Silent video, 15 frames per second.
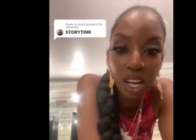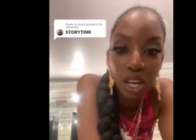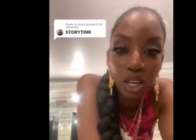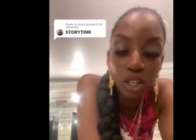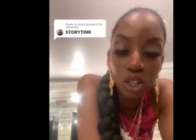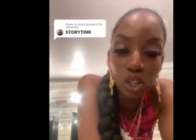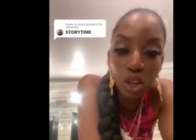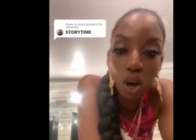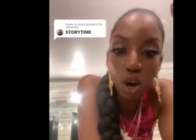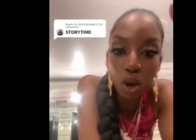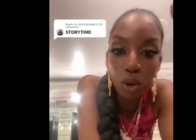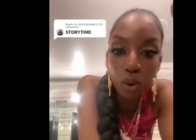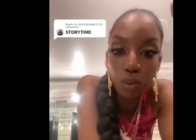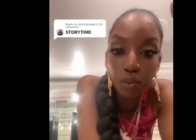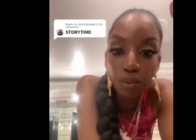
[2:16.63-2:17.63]

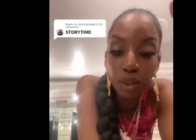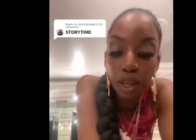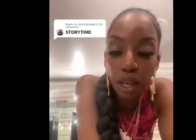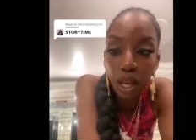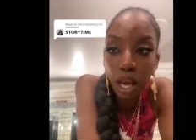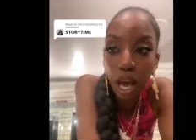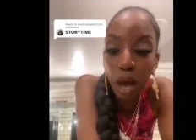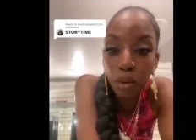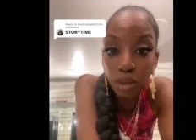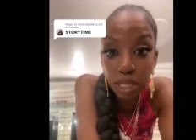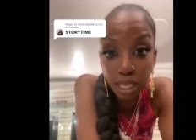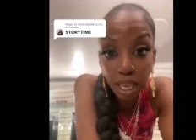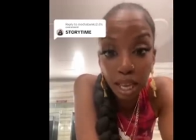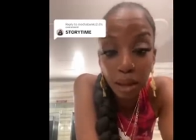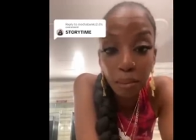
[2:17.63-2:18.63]
So I was
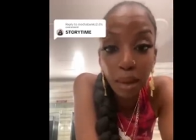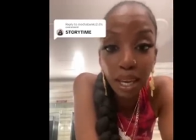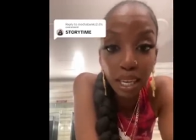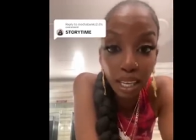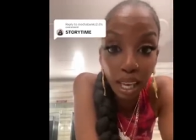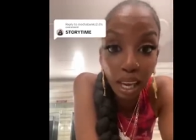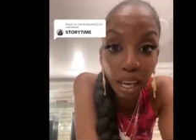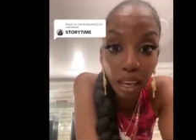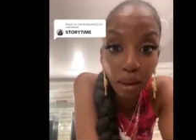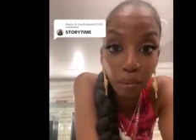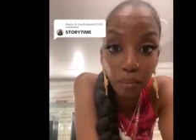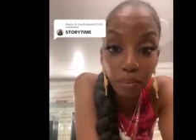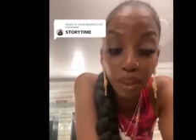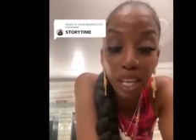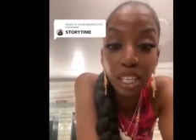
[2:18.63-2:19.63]
saying my
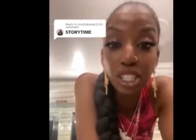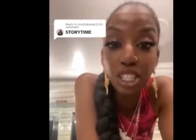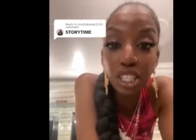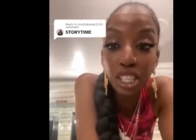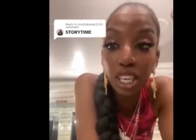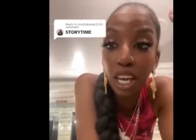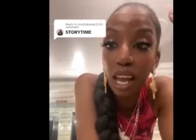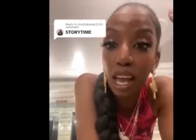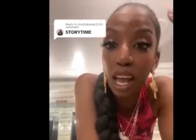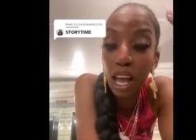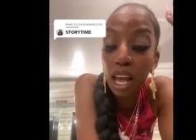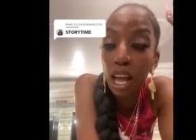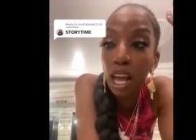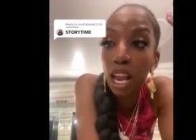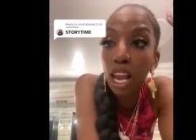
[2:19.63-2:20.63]
name, and she
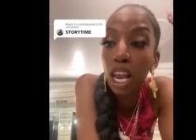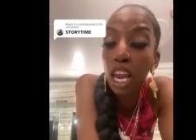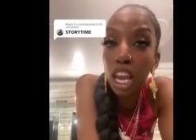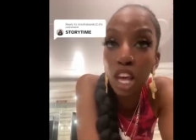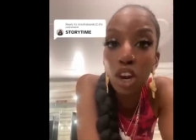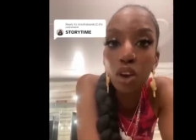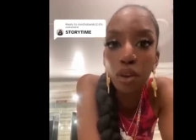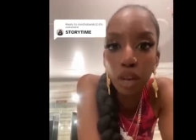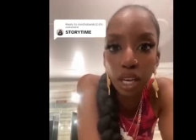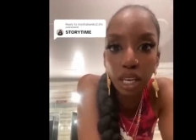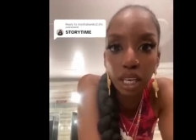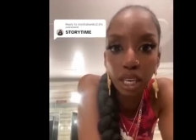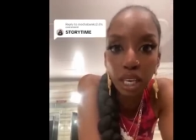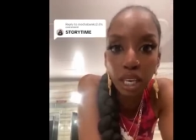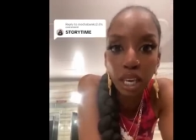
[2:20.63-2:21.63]

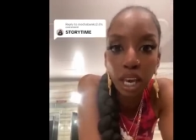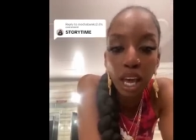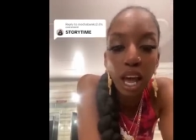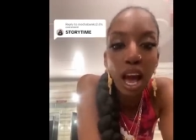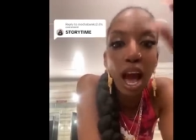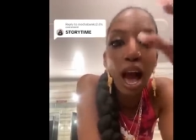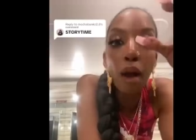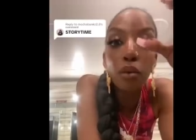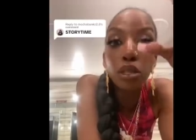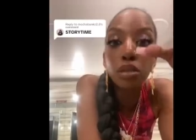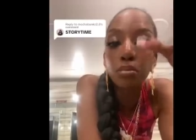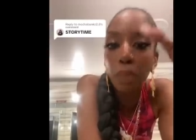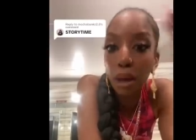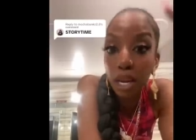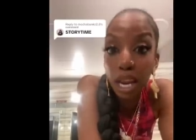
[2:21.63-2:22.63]
literally, I was
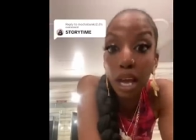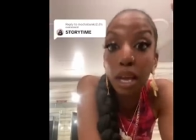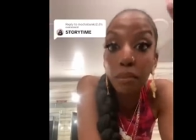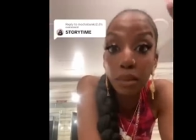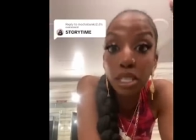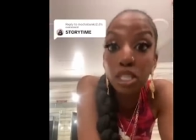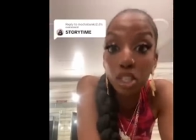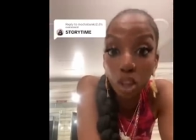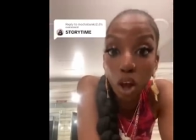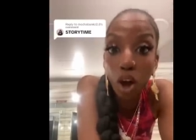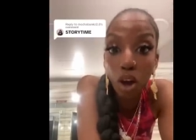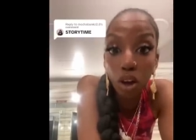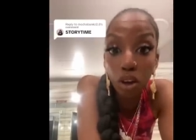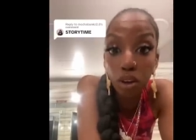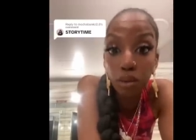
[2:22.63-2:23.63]
my name is
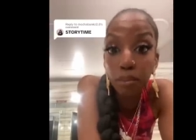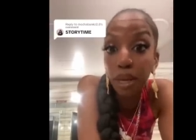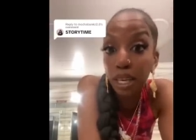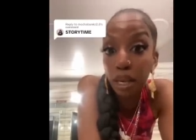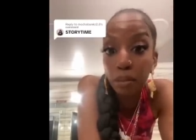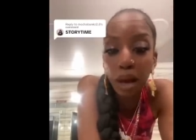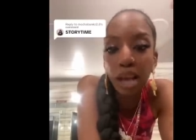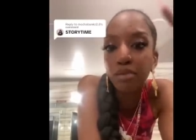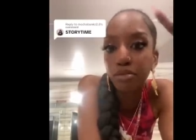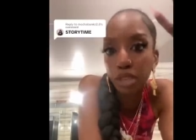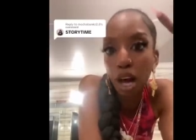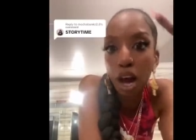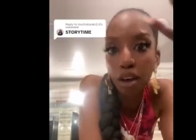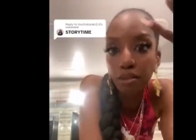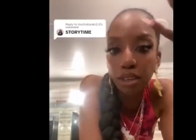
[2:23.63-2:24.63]
long. My name, I've,
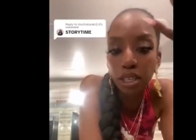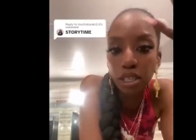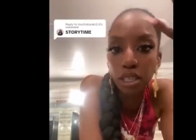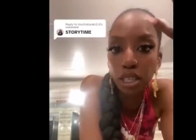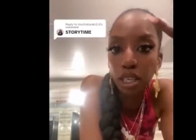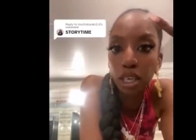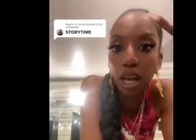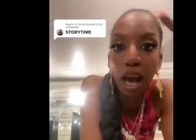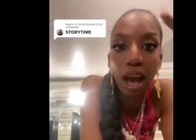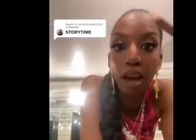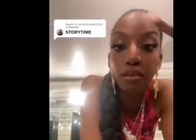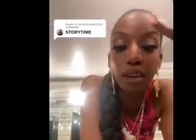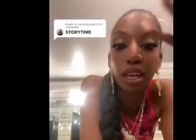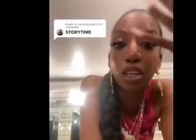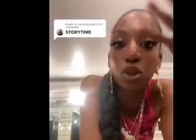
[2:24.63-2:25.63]
obviously, I have
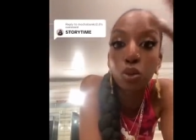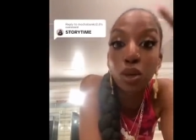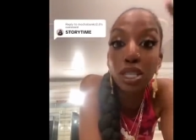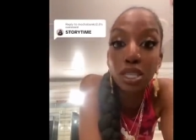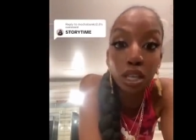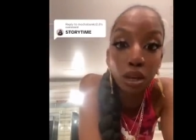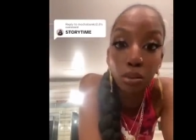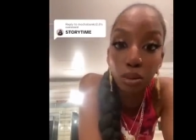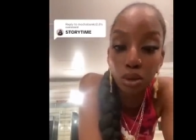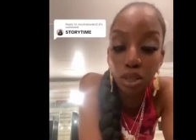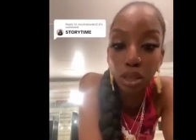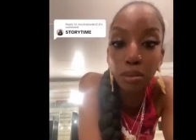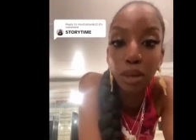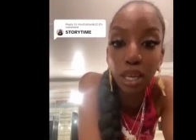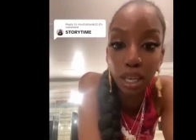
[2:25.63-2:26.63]
like three syllables
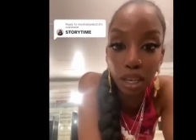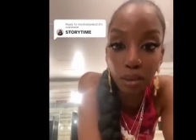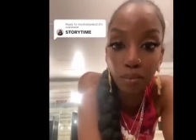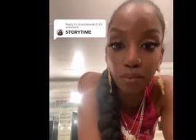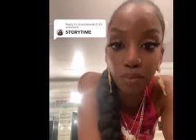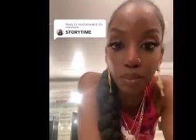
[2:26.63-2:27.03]
in my name.